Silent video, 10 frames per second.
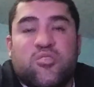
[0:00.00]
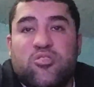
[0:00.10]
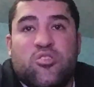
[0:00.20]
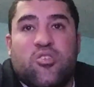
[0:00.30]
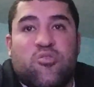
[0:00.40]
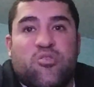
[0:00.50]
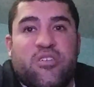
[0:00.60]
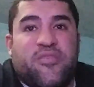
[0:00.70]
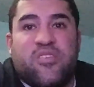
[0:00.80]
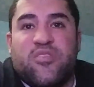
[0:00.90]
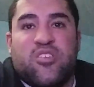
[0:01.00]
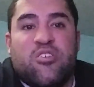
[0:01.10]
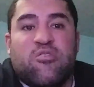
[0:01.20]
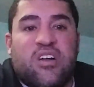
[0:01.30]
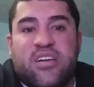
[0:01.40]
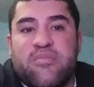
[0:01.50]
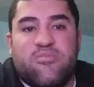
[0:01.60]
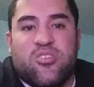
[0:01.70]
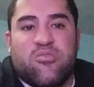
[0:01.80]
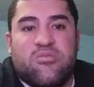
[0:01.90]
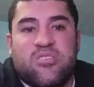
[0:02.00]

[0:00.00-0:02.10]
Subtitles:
No, or even if you don't like them, don't.